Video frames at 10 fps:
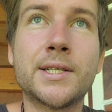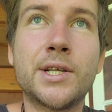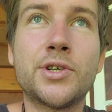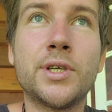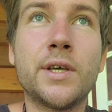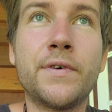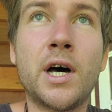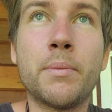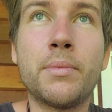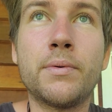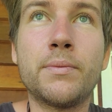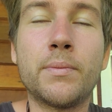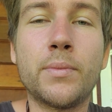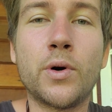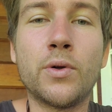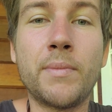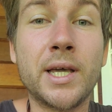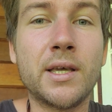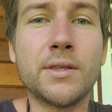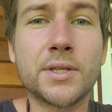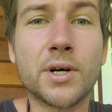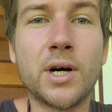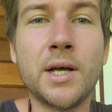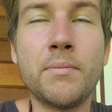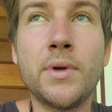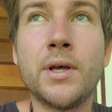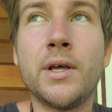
essentially given up on making the time,